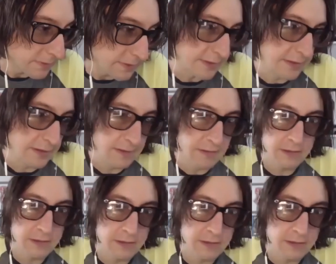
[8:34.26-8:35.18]
that.
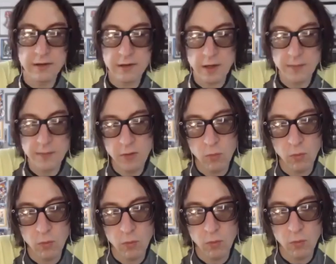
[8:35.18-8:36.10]
I wanted to. I
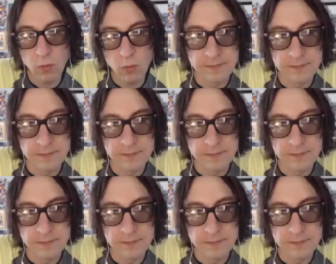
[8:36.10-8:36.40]
was going to ask